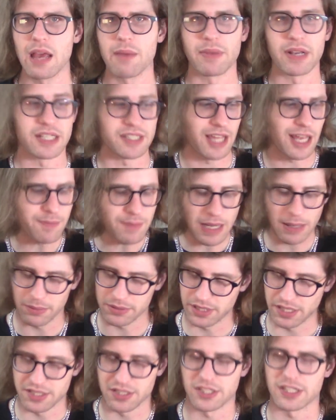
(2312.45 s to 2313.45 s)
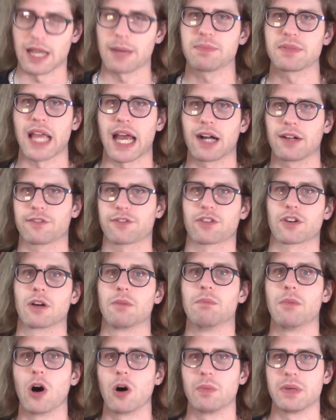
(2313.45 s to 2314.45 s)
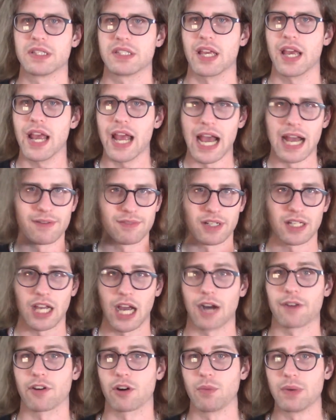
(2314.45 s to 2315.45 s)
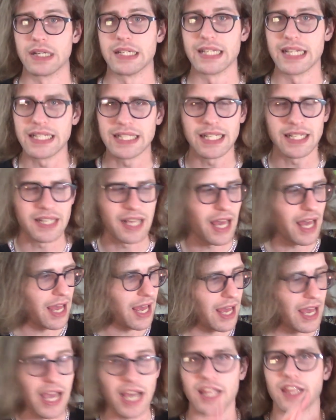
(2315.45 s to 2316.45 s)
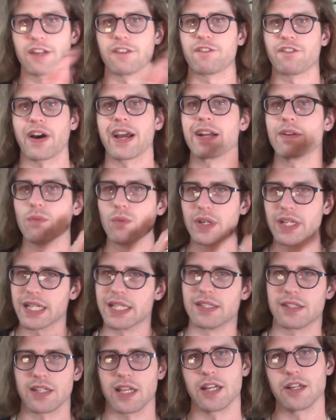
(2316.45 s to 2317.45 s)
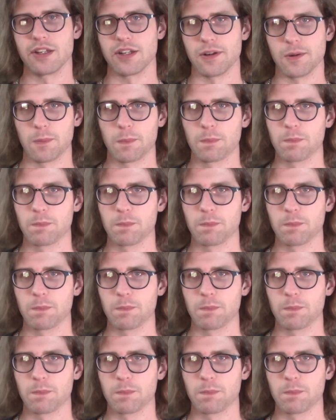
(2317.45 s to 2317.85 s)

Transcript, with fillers: because they'd be able to step down for a moment and recover when needed, and the fight would continue.